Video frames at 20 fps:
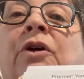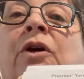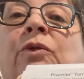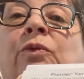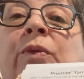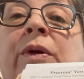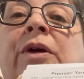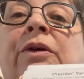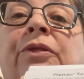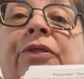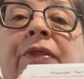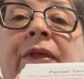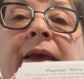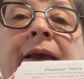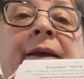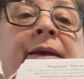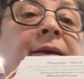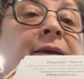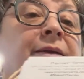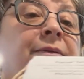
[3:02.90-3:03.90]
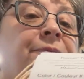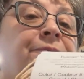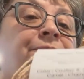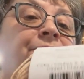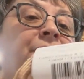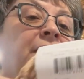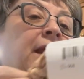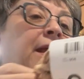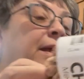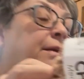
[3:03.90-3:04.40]
real thick.
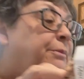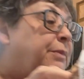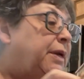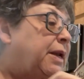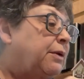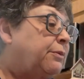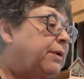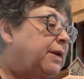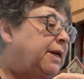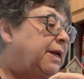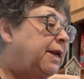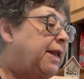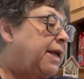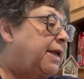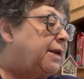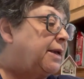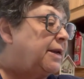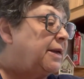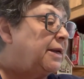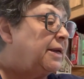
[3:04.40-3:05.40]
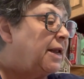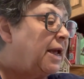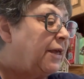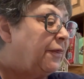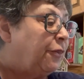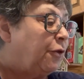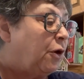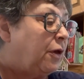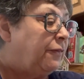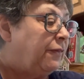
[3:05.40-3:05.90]
But I really like it, and I
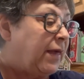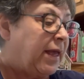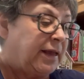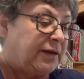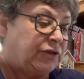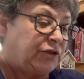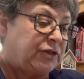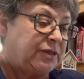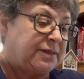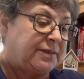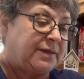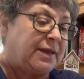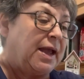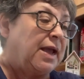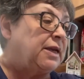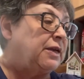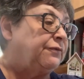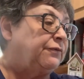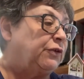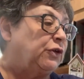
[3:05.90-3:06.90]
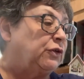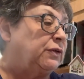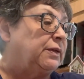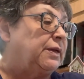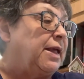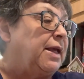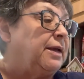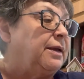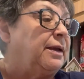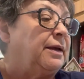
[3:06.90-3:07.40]
thought that just kind of looked
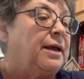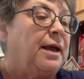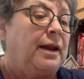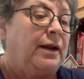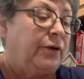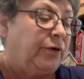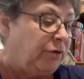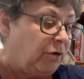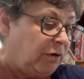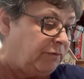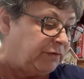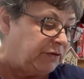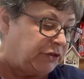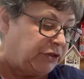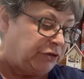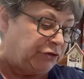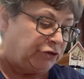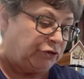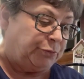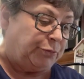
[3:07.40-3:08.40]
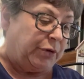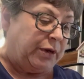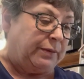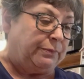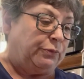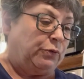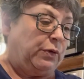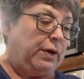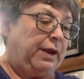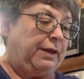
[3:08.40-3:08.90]
like a color of a gingerbread
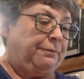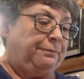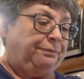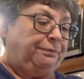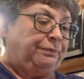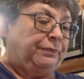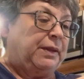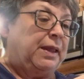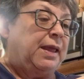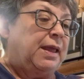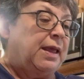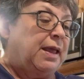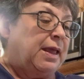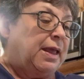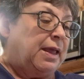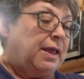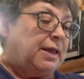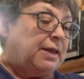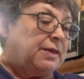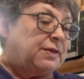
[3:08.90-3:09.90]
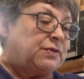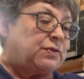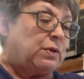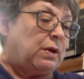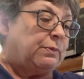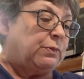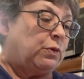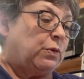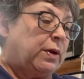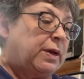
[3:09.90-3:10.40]
boy. So
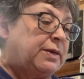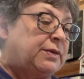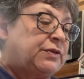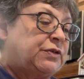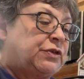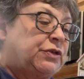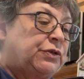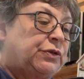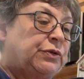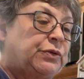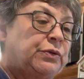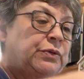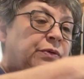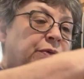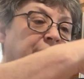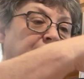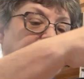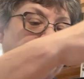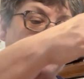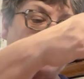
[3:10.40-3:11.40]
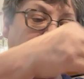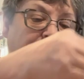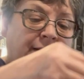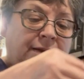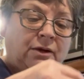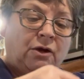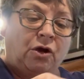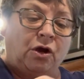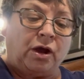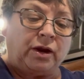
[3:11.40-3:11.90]
I'm going to
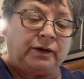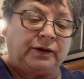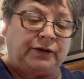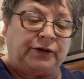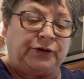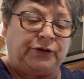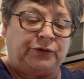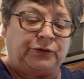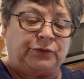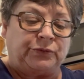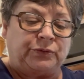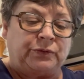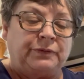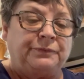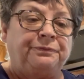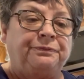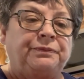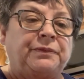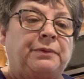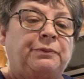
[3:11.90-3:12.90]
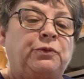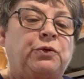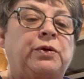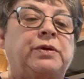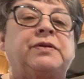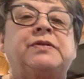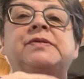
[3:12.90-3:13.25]
hot glue. I'm going to